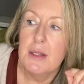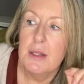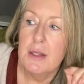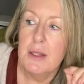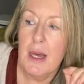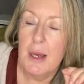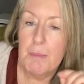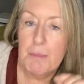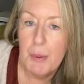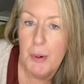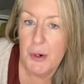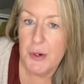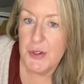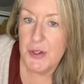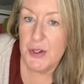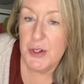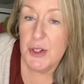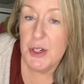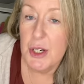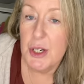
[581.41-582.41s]
that
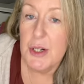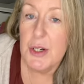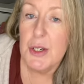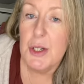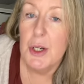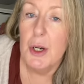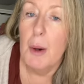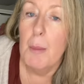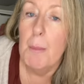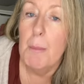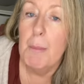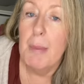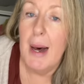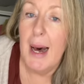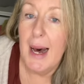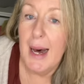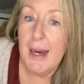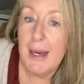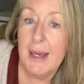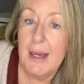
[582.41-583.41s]
person didn't come
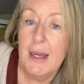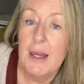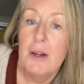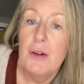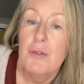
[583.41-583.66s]
back